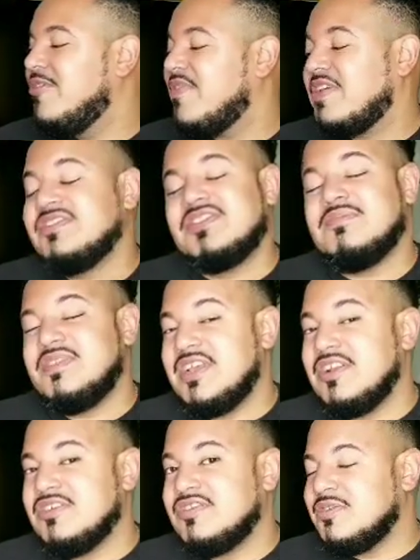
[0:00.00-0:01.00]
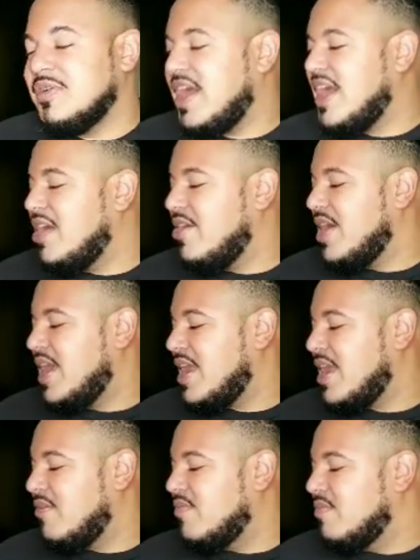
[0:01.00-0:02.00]
found some dealers through Kyle,
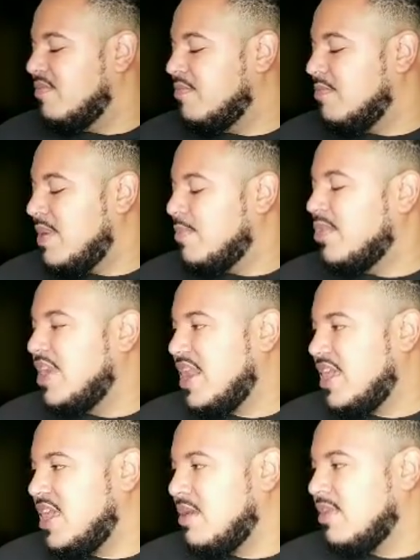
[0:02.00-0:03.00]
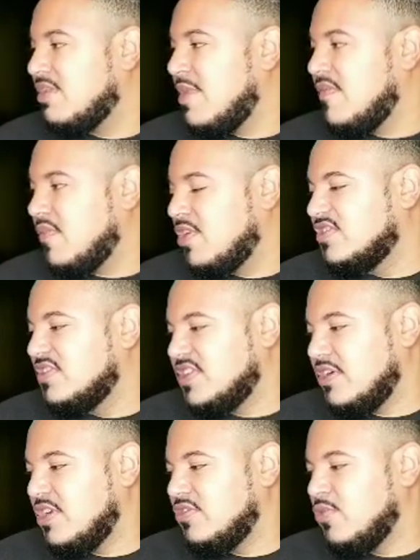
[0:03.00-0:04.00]
and I remember getting him as my first
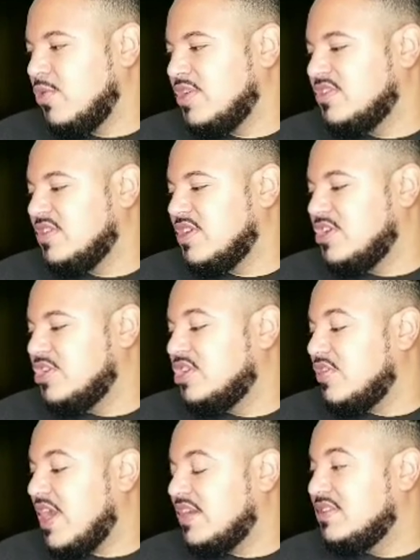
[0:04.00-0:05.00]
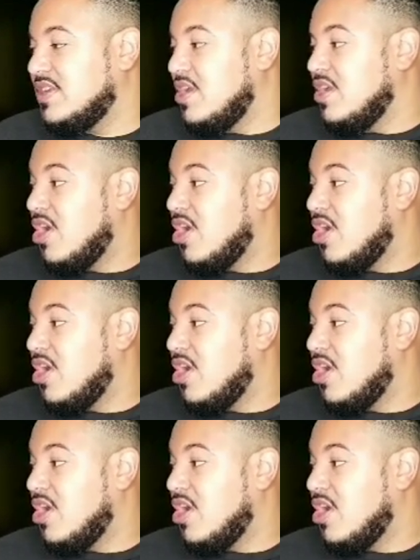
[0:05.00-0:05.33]
Integrity Toys direct.